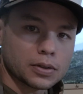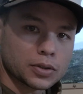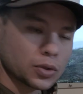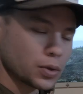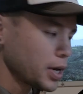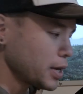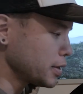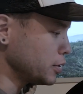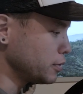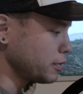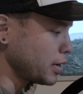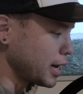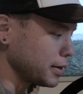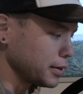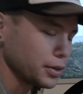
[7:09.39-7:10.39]
So now that you've
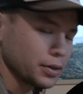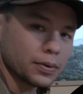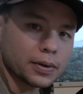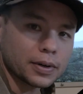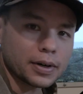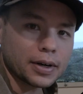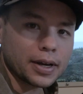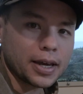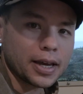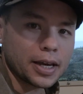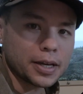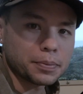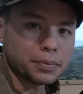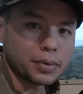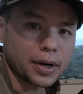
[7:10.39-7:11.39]
got your
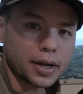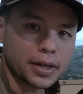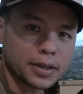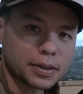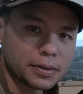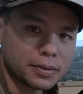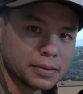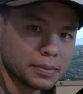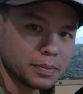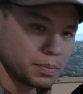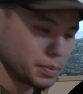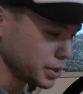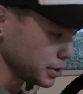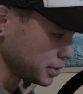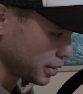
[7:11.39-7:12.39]
handbrake
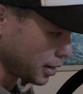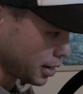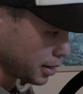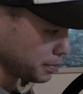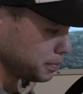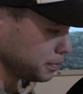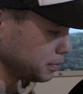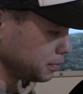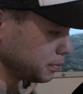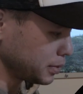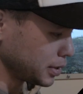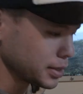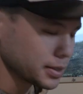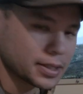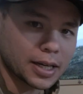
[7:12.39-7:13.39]
built up,
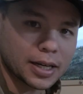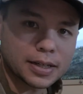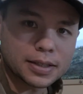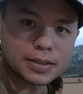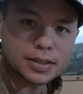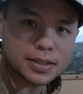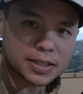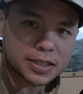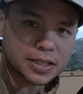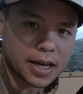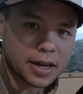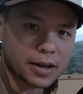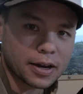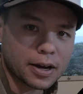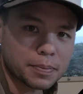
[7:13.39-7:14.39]
plugged in,
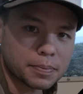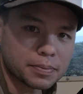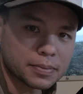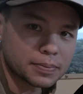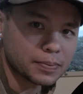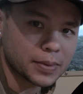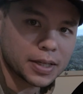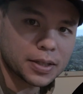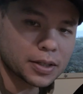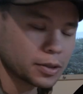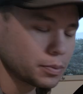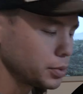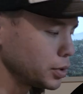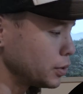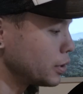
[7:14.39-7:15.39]
set up in the
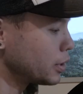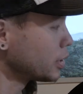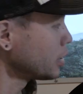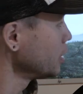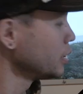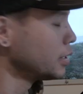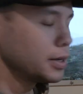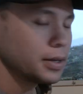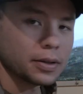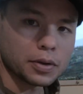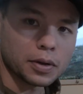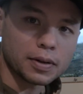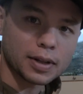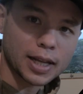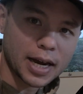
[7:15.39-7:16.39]
computer,
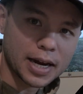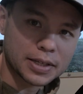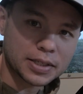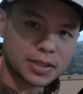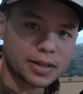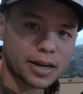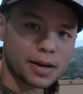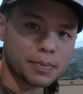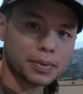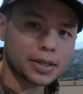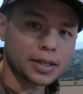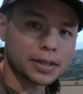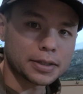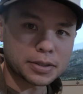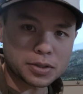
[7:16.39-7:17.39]
the last step
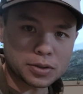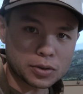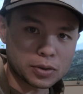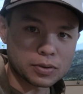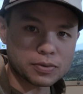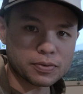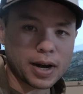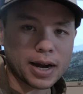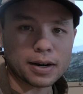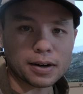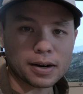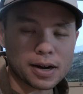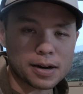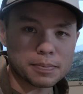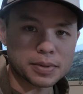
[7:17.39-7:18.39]
is to fire
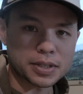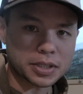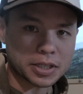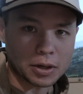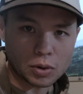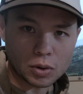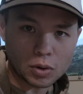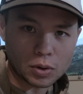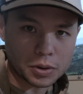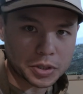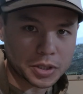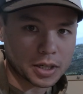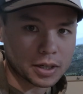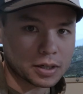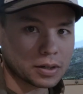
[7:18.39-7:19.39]
up Assetto
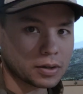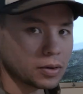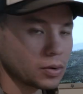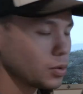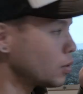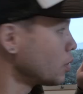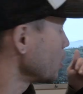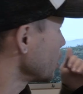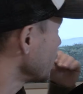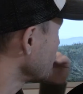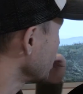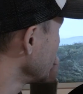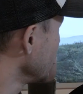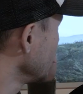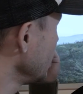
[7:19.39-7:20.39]
Corsa
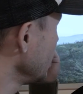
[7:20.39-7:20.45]
or